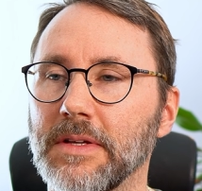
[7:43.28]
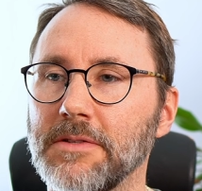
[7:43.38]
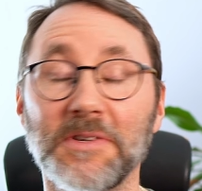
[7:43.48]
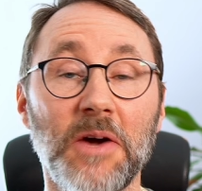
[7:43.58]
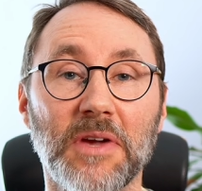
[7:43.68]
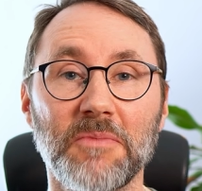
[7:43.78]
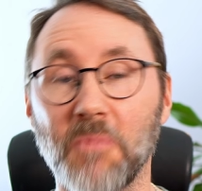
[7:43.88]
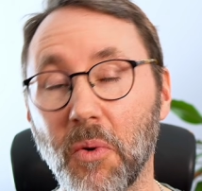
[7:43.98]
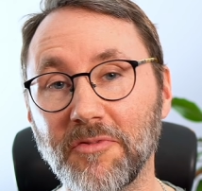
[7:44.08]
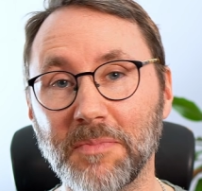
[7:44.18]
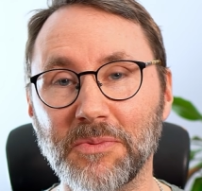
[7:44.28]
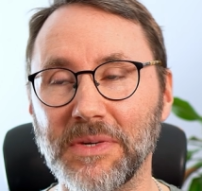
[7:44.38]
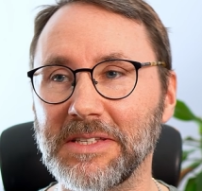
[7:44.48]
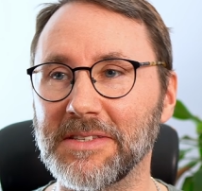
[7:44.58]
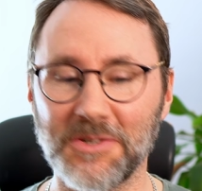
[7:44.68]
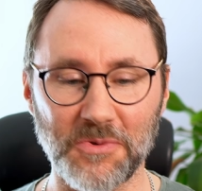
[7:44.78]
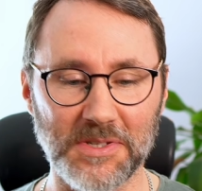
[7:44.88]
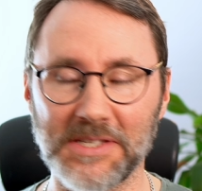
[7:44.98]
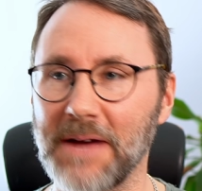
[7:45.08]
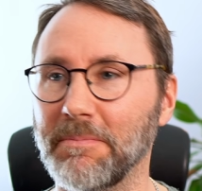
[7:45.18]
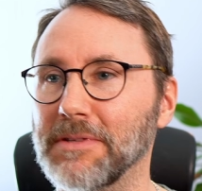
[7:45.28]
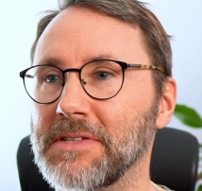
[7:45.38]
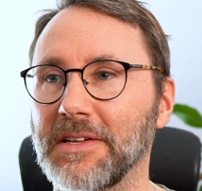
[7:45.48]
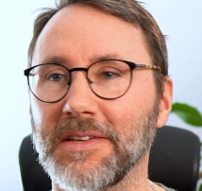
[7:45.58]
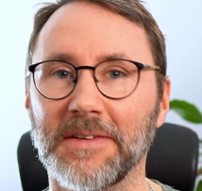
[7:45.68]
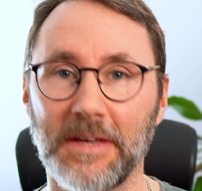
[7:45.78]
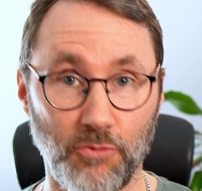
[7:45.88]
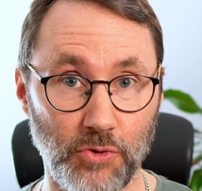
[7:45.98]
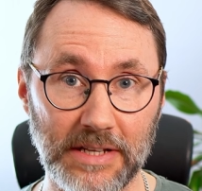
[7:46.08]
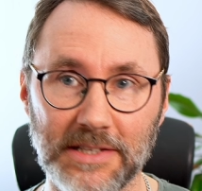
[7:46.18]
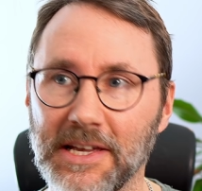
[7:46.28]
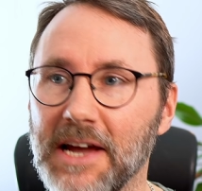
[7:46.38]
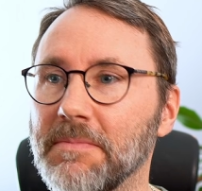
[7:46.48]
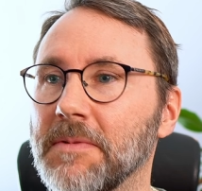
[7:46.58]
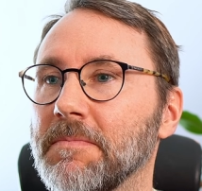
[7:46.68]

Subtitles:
So now we can morph between these two samples in real time.